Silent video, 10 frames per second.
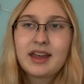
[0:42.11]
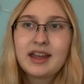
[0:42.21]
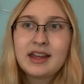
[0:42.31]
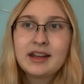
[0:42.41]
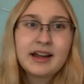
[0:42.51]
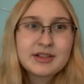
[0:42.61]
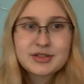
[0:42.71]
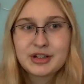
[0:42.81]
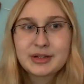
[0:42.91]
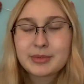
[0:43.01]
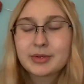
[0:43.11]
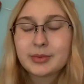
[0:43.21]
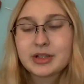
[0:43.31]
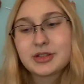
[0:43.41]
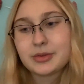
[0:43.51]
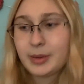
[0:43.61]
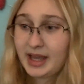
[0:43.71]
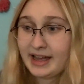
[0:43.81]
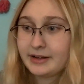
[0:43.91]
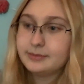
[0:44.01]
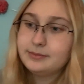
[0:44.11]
and ice cream, which we had.